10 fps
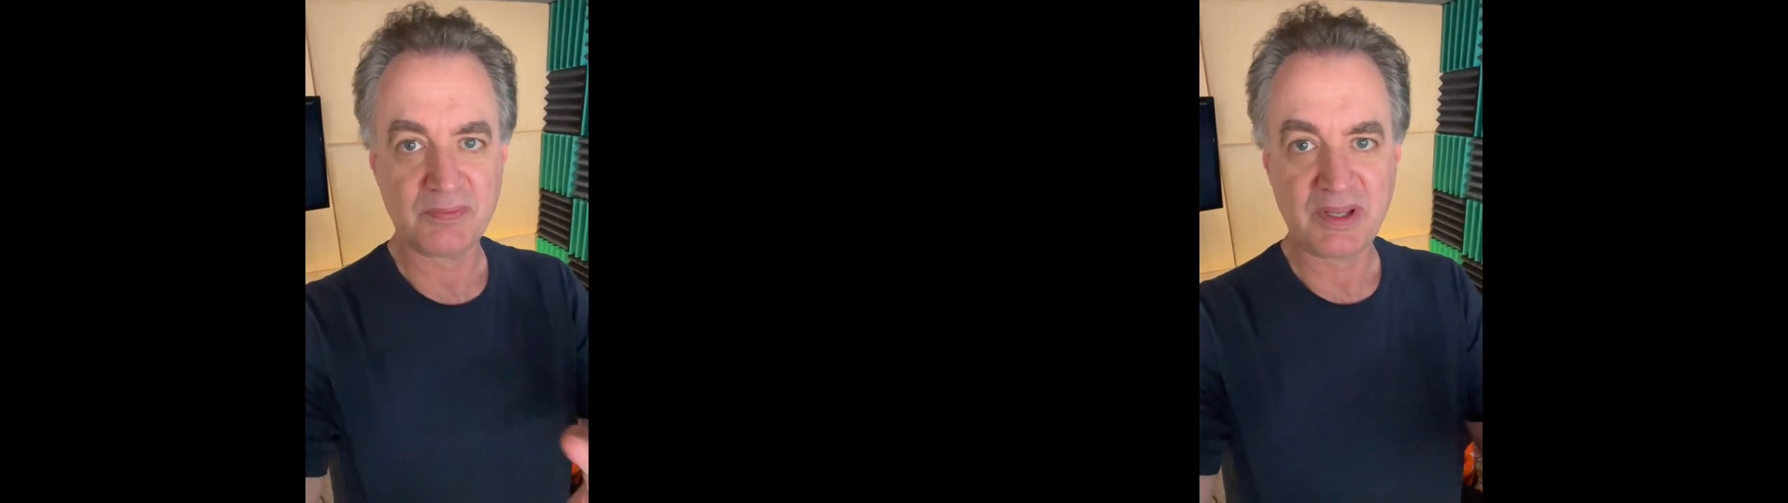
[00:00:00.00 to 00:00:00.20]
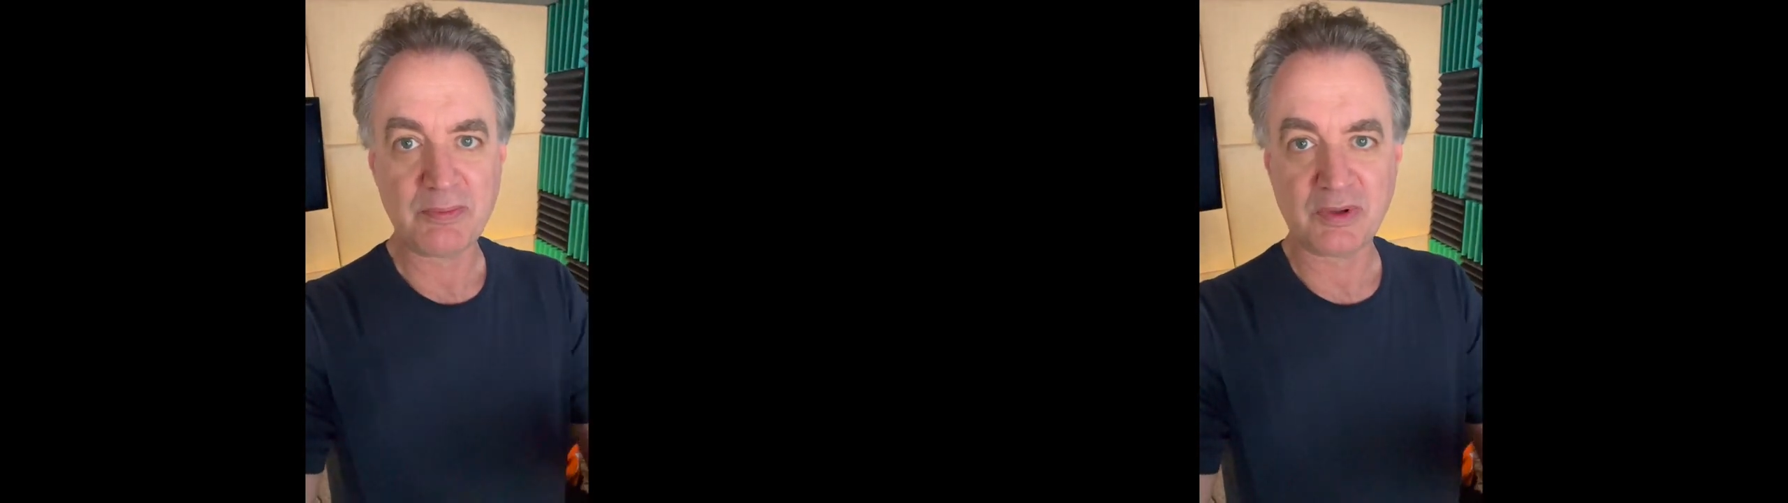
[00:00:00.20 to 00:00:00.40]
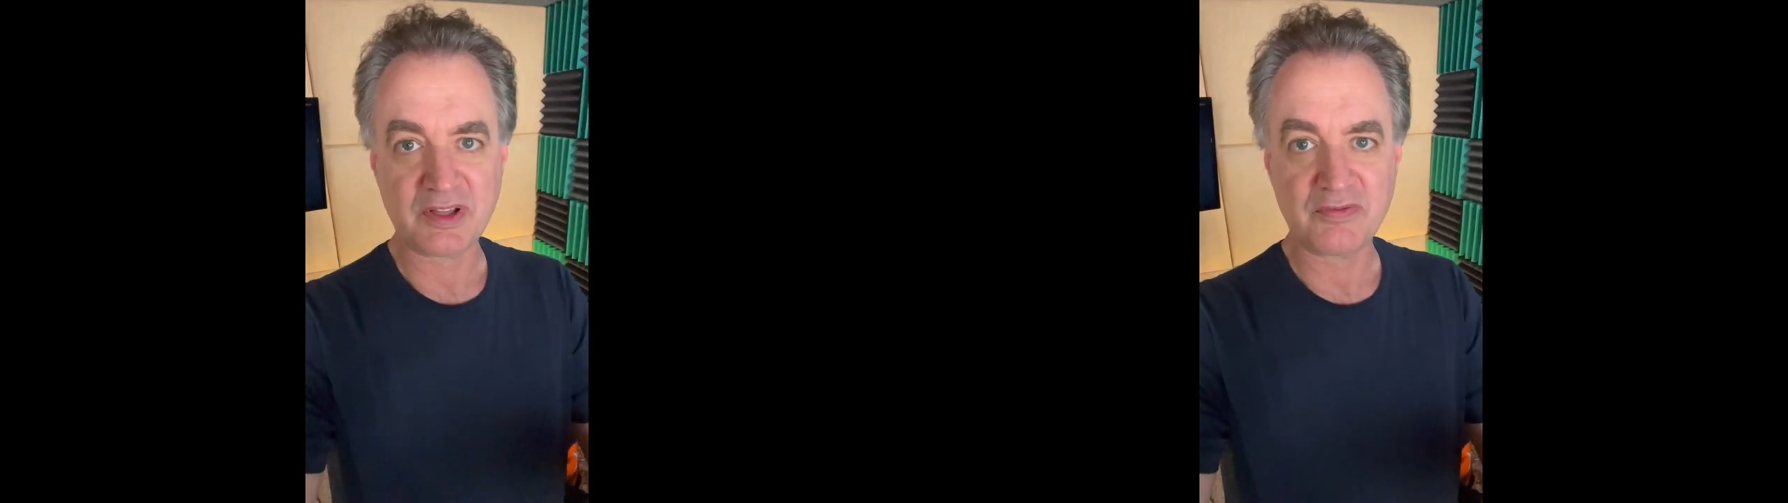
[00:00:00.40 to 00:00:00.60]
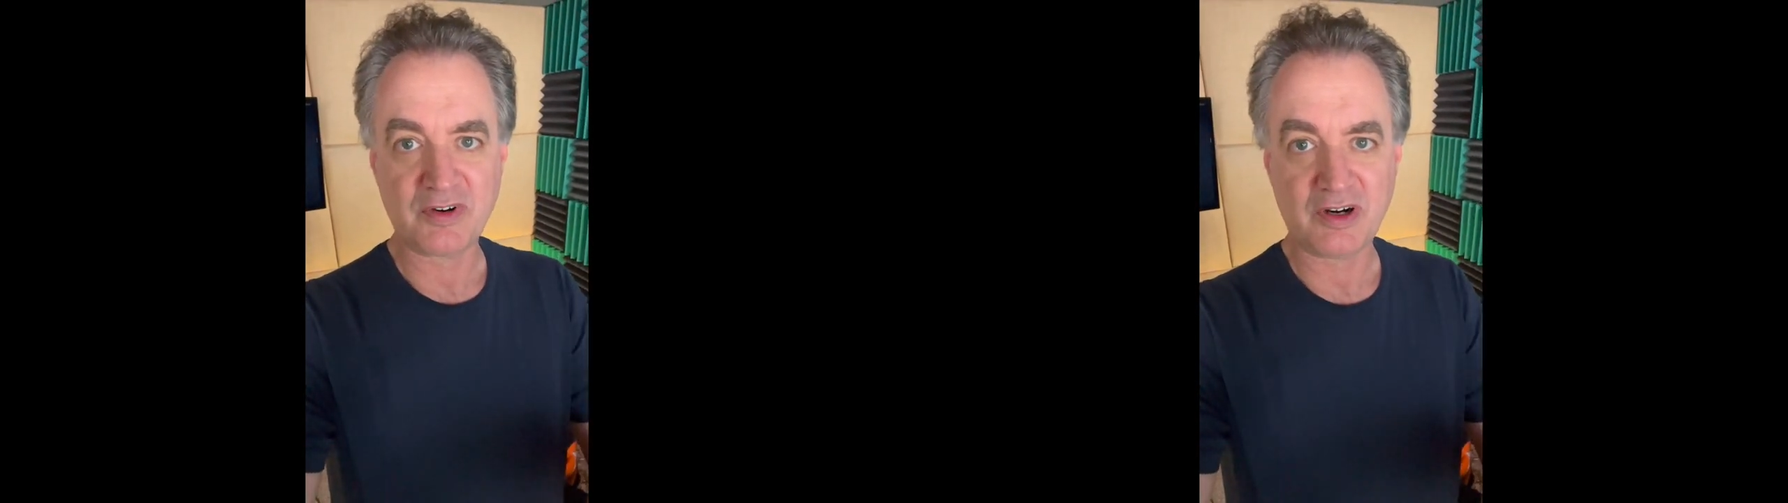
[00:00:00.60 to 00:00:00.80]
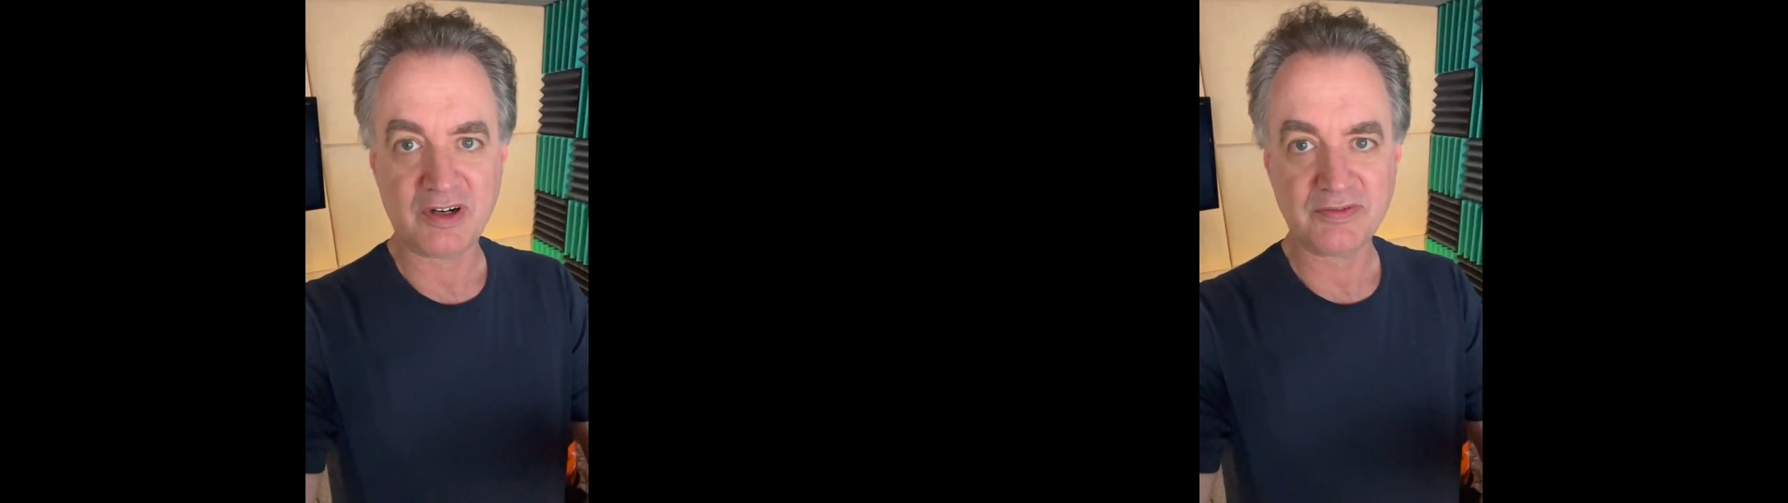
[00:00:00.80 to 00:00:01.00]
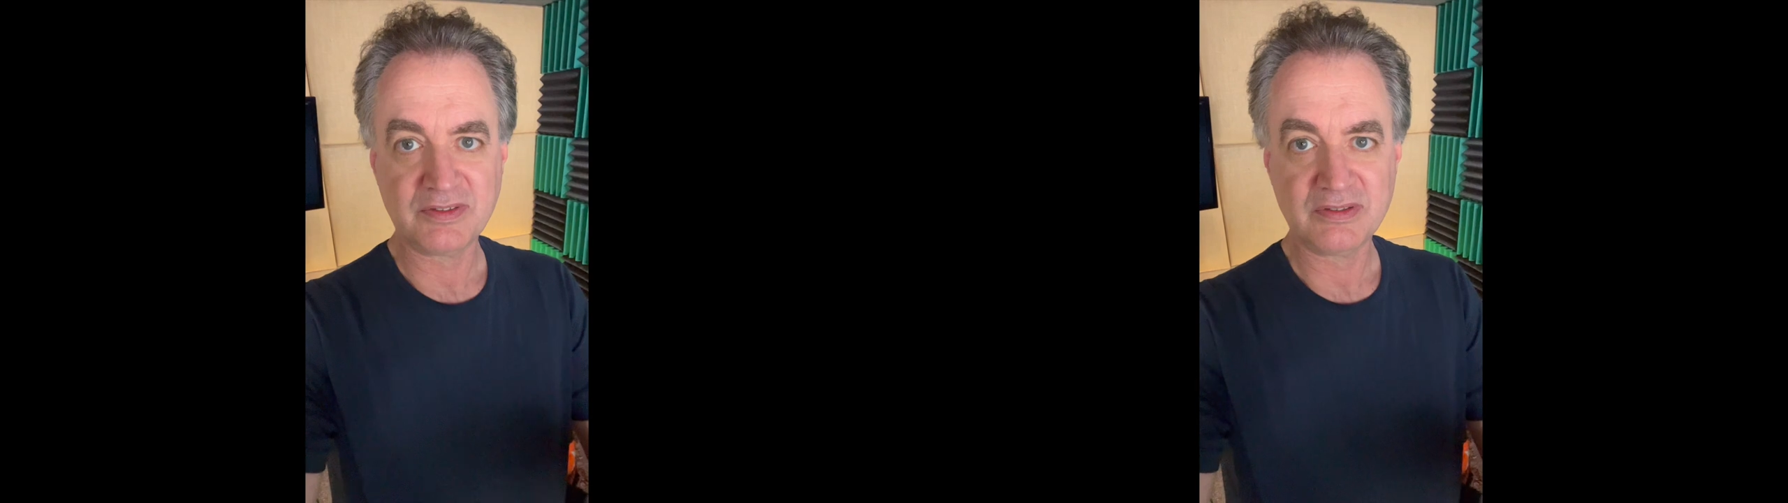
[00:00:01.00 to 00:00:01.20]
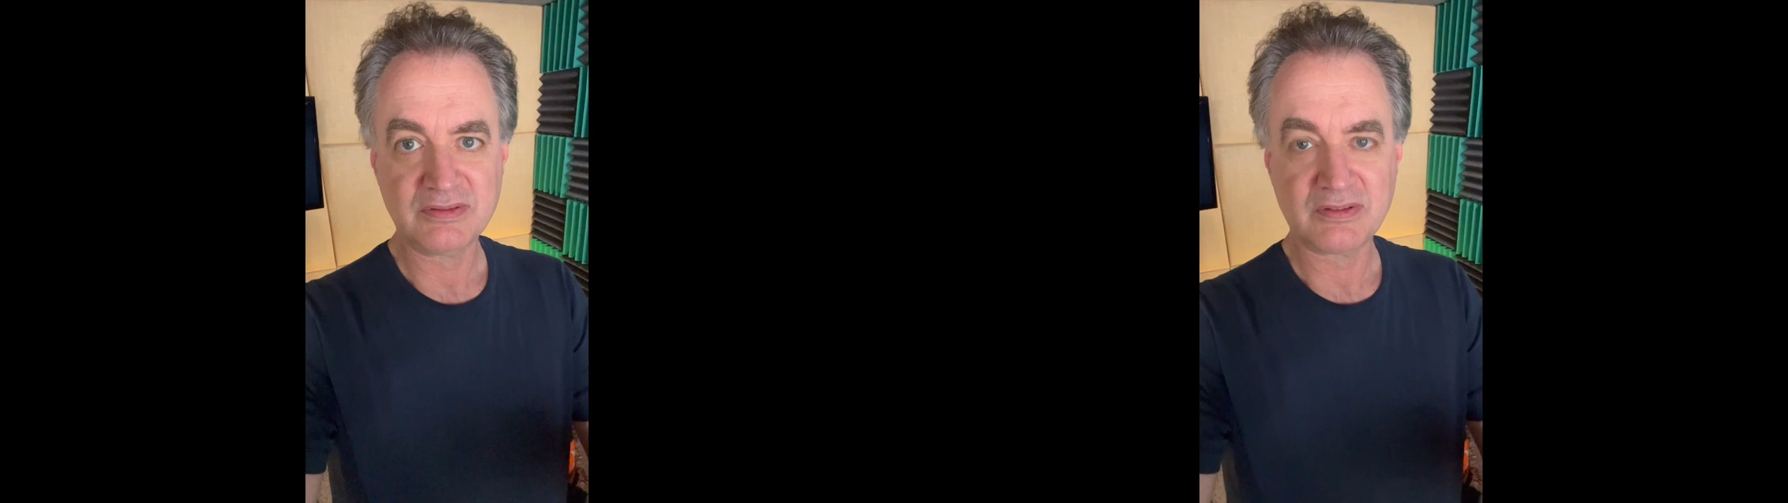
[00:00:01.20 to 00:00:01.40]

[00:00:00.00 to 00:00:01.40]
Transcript: people involved,